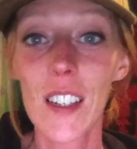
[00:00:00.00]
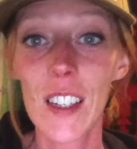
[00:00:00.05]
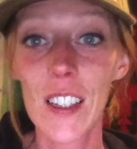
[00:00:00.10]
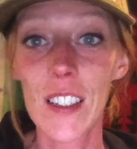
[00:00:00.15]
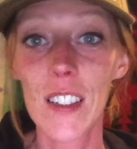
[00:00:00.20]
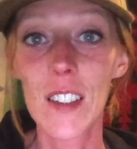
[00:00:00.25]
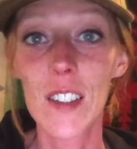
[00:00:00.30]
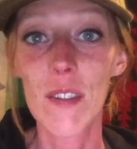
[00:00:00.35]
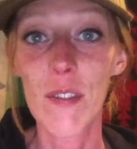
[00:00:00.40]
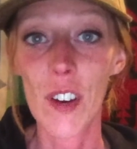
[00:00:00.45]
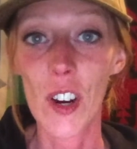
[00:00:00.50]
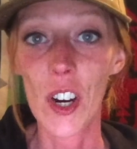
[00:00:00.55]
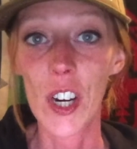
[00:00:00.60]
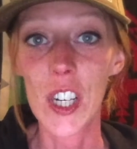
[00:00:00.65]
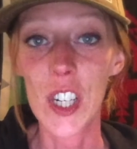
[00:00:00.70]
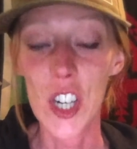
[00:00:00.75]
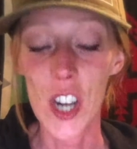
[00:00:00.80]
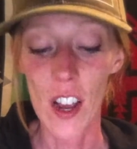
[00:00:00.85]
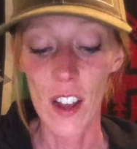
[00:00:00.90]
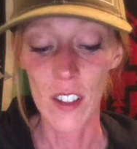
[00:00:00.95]
is very
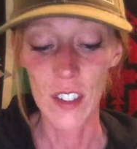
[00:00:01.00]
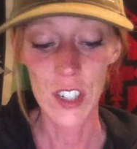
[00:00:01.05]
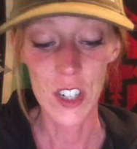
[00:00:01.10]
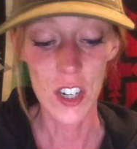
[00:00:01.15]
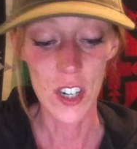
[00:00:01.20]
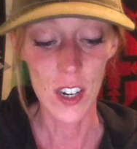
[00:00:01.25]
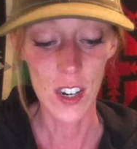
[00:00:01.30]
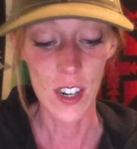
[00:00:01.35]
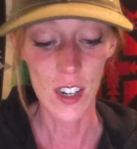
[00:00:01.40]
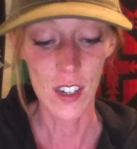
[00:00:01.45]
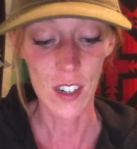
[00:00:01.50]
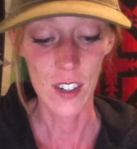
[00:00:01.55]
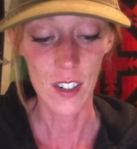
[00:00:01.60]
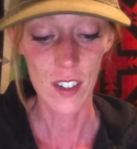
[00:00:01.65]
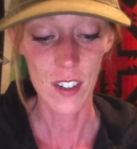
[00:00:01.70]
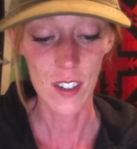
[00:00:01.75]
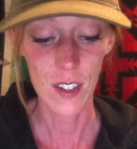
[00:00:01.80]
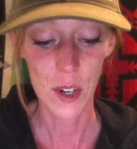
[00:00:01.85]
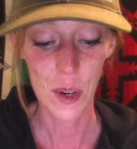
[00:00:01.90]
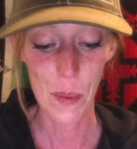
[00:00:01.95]
challenging.
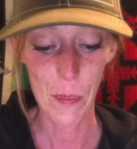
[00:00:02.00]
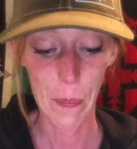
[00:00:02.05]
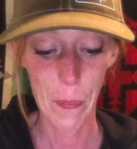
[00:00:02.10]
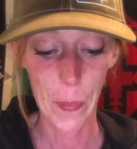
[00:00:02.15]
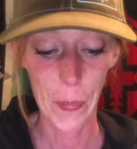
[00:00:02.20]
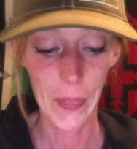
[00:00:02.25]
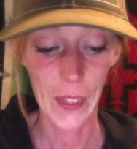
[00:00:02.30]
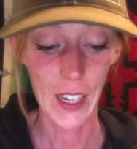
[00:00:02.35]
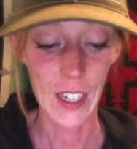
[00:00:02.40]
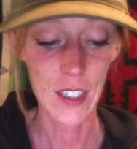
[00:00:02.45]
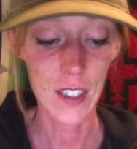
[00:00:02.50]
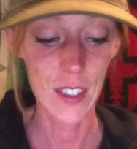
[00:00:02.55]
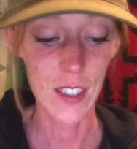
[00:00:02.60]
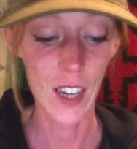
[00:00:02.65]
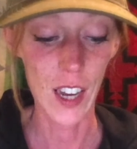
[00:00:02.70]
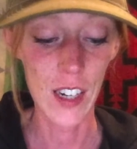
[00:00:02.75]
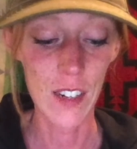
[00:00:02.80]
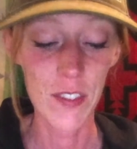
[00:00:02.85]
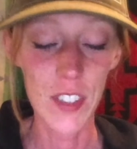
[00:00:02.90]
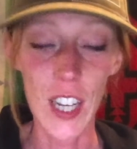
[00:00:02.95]
It's
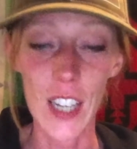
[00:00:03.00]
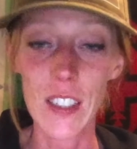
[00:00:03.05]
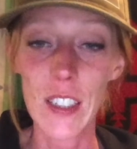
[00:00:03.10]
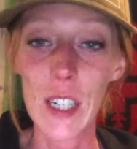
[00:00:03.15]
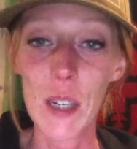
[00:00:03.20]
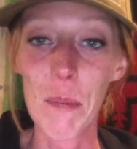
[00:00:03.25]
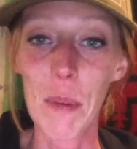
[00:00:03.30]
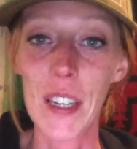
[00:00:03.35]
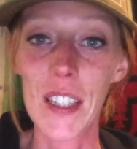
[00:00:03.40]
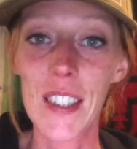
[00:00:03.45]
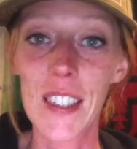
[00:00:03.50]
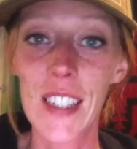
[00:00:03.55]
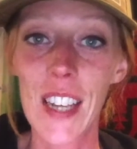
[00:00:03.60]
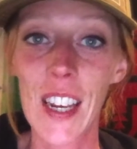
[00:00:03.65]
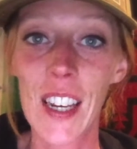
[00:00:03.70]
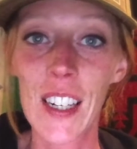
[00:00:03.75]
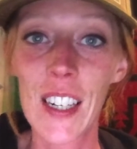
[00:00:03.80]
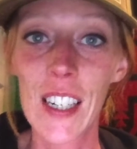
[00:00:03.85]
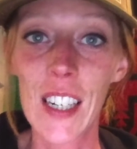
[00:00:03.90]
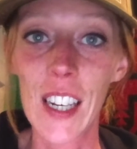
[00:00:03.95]
kind of testing my
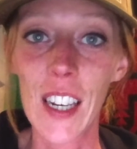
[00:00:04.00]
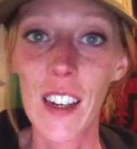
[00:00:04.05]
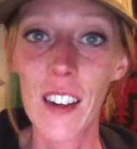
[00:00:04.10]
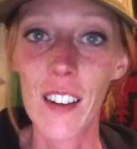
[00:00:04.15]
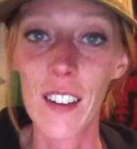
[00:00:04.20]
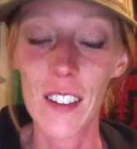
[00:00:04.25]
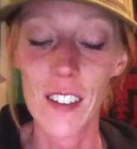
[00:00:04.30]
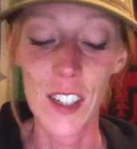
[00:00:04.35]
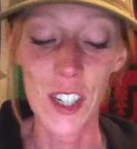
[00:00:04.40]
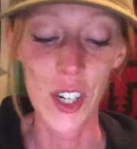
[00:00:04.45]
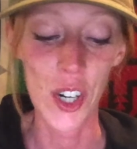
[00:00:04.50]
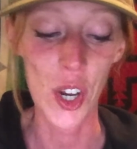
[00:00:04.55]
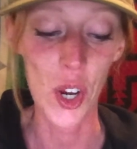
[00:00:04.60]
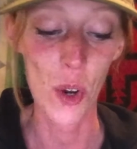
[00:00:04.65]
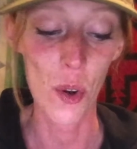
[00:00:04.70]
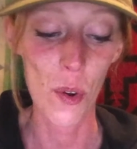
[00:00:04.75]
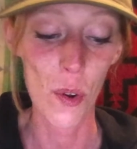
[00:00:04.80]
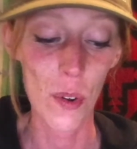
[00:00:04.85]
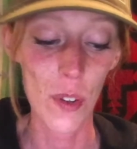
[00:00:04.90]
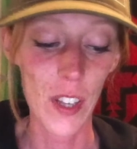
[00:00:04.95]
sanity, you
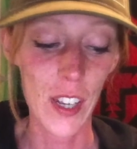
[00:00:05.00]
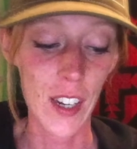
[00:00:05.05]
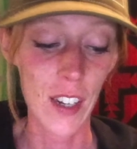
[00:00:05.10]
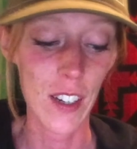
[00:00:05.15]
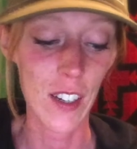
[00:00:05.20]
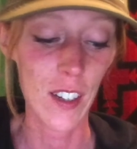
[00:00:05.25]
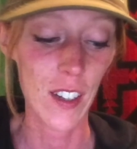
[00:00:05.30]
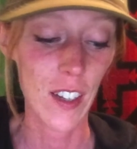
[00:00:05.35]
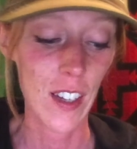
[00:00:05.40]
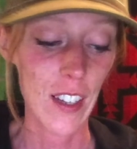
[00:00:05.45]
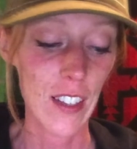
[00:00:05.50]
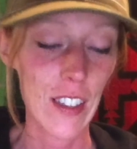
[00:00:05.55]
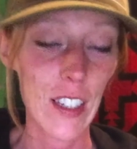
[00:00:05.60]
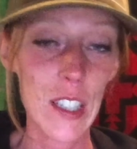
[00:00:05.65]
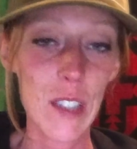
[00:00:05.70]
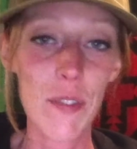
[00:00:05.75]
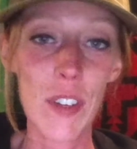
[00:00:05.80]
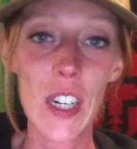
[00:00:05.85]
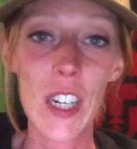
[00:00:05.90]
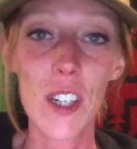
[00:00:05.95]
know? Like,
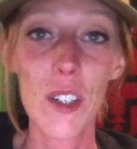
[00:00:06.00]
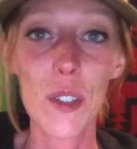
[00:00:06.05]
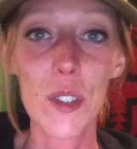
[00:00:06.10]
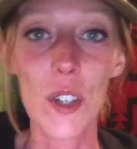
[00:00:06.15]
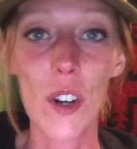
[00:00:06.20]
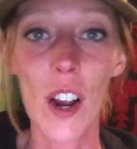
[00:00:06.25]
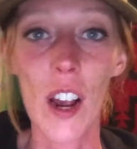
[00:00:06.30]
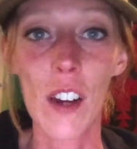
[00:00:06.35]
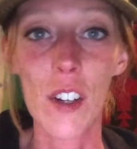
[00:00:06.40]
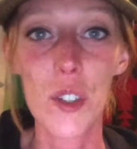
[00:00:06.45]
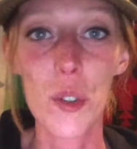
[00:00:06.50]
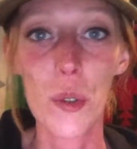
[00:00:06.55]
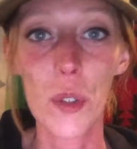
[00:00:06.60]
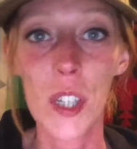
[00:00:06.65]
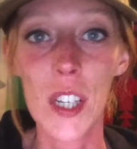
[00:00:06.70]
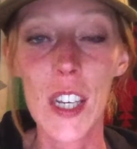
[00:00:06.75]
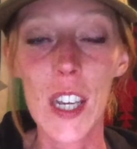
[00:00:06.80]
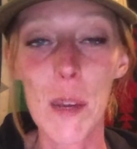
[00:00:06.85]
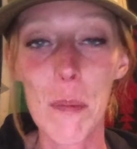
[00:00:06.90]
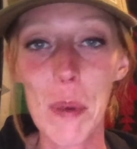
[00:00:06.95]
these videos are
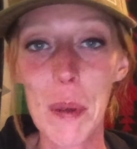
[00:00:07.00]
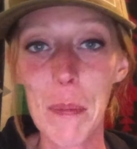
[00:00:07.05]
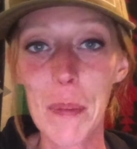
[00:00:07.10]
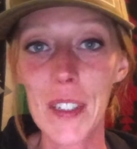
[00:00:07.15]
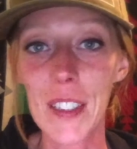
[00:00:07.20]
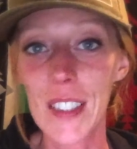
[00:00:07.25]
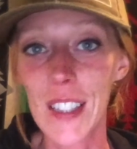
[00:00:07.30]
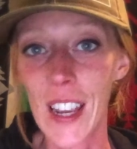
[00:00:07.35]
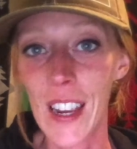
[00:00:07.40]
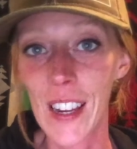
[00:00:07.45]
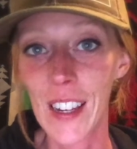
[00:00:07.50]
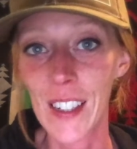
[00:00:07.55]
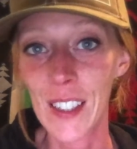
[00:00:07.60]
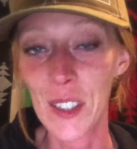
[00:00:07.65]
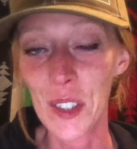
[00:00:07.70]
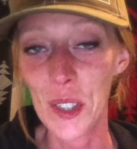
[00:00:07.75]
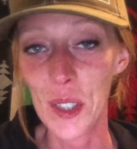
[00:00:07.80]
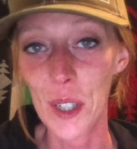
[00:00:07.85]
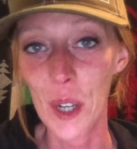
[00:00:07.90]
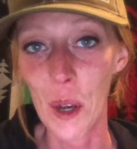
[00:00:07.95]
actually keeping me sane,
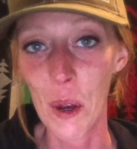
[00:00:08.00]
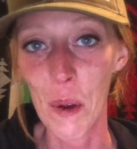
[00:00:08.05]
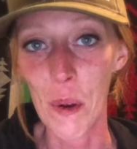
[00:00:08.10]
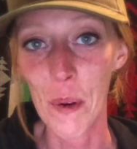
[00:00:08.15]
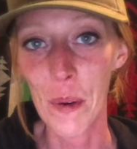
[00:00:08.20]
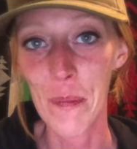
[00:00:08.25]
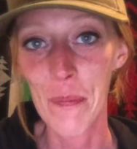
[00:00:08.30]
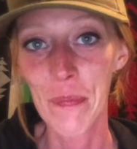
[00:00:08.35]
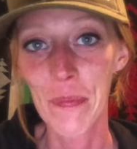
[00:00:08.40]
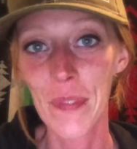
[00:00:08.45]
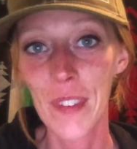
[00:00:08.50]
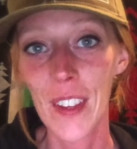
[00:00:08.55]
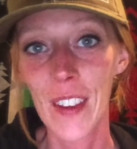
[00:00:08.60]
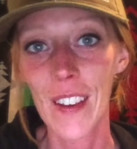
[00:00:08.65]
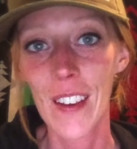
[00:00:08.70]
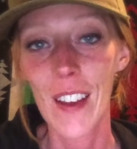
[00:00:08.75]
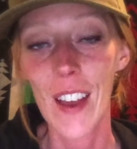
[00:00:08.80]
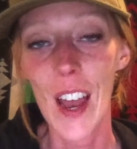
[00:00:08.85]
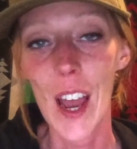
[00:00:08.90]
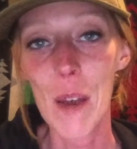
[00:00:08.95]
so...
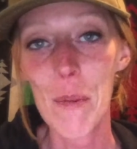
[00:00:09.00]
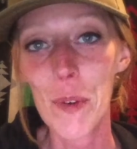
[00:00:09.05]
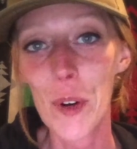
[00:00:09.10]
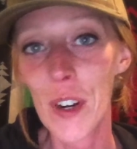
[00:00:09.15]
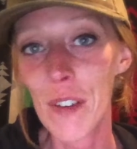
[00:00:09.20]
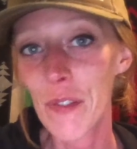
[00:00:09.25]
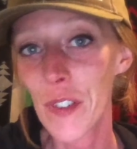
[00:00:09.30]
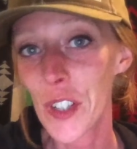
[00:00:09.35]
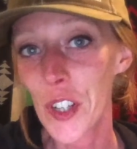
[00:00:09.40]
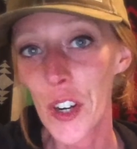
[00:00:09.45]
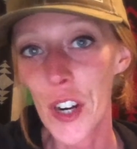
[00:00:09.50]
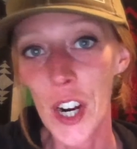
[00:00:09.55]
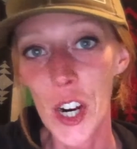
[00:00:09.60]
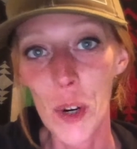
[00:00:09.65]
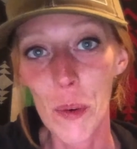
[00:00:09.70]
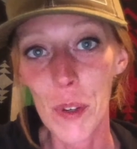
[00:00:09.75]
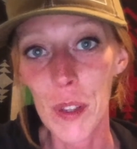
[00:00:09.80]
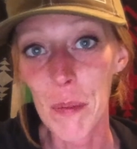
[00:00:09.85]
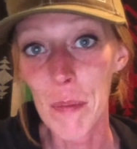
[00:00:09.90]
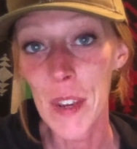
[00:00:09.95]
I'm grateful you're
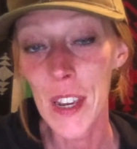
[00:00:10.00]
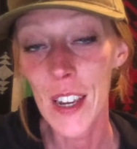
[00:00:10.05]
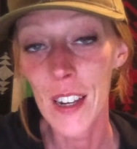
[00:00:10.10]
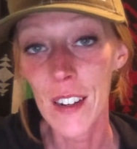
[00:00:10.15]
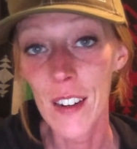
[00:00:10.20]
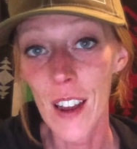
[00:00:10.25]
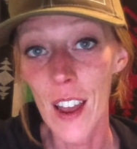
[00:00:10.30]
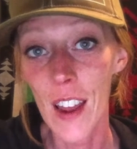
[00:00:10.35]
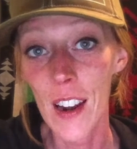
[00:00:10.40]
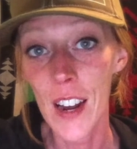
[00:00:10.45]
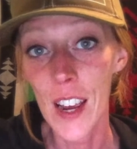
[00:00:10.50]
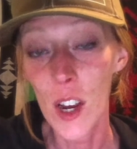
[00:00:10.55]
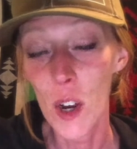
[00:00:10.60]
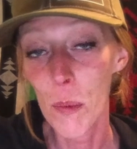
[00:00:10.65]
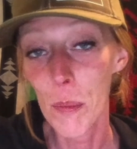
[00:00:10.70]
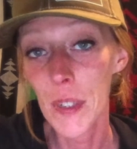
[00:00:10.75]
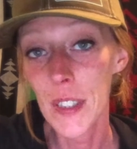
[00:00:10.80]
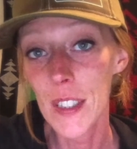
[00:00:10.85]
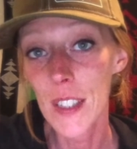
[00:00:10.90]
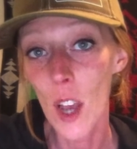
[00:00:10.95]
here with me, and I
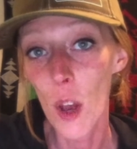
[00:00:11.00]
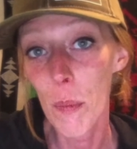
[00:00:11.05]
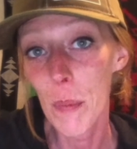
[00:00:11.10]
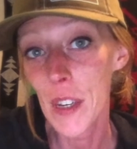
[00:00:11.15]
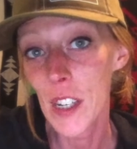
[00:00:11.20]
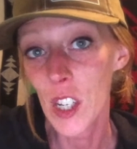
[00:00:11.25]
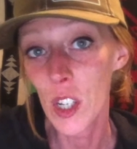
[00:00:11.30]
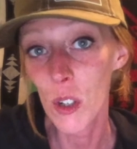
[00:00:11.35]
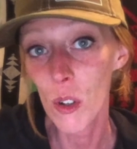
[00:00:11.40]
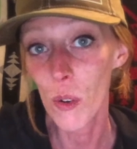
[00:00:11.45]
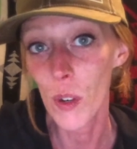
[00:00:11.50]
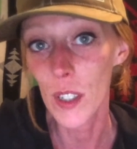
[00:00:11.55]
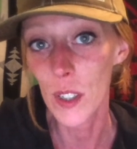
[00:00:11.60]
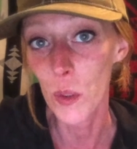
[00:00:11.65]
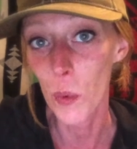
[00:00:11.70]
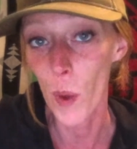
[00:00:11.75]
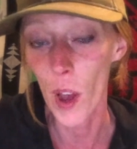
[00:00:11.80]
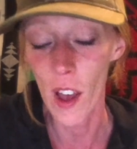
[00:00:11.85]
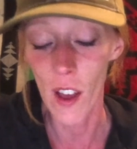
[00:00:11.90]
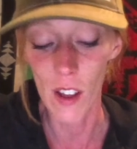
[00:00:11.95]
hope it's helping you as
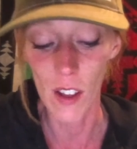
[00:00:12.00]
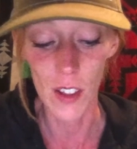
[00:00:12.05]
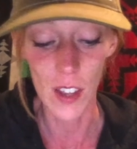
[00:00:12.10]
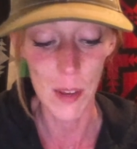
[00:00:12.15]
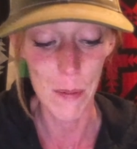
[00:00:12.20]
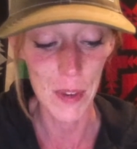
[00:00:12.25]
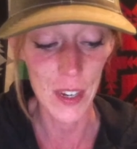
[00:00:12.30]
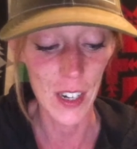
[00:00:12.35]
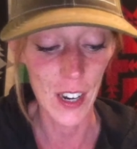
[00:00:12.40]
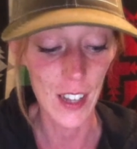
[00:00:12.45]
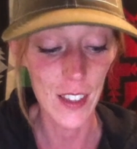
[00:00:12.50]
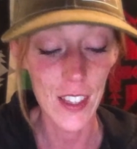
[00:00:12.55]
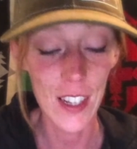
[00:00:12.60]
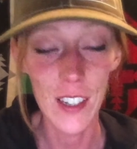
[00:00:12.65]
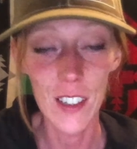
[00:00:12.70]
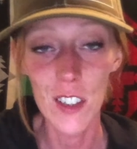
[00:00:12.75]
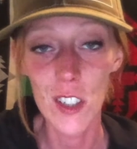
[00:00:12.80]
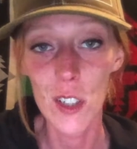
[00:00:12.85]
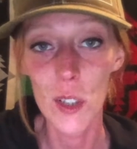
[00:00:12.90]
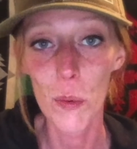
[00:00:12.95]
well. I mean, I think
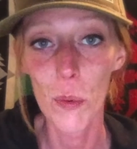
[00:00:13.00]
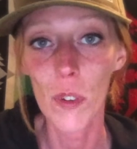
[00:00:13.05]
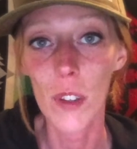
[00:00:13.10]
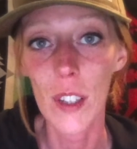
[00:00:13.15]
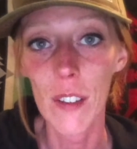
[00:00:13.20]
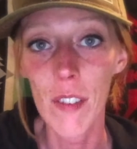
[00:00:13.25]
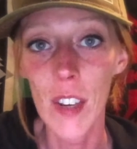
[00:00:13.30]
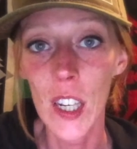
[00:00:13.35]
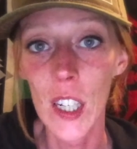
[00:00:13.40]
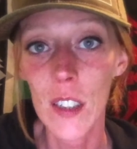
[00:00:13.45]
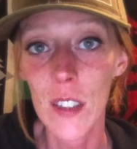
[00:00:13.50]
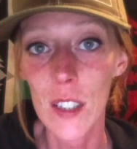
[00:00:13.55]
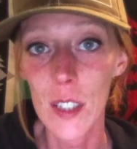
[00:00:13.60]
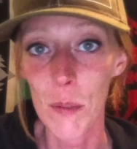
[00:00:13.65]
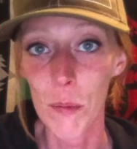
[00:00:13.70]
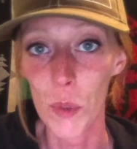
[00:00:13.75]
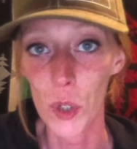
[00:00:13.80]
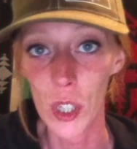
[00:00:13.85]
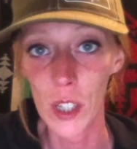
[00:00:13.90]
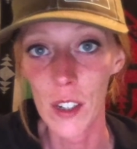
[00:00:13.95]
it's just we're living in
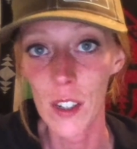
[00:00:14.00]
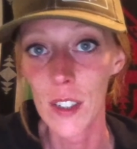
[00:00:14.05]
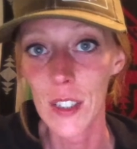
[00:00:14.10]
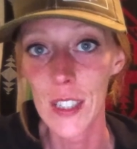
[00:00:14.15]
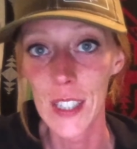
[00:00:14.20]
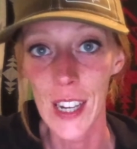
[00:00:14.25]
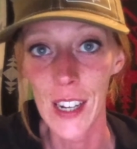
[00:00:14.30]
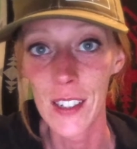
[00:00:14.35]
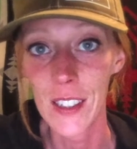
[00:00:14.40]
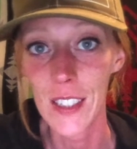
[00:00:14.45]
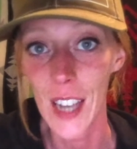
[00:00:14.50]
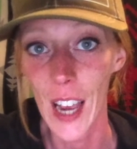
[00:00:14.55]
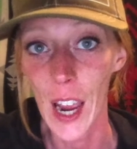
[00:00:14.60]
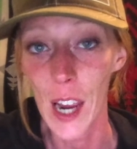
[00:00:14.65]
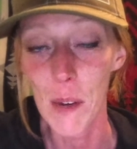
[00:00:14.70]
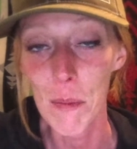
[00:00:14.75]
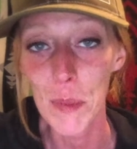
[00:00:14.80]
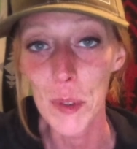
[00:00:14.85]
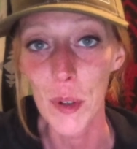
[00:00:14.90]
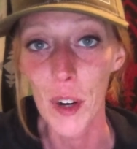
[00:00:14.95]
some really insane
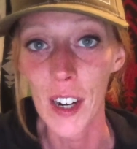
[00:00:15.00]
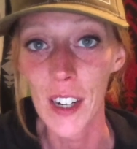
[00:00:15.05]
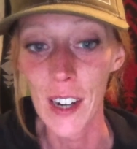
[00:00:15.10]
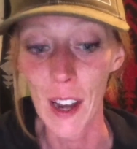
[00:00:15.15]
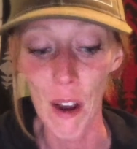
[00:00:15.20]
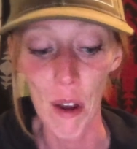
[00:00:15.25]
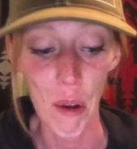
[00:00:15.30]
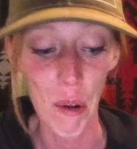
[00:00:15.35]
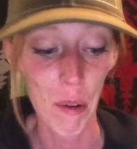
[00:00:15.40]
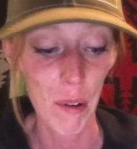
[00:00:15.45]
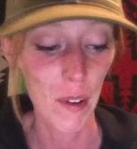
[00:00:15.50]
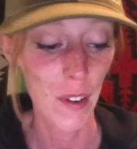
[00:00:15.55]
times right now.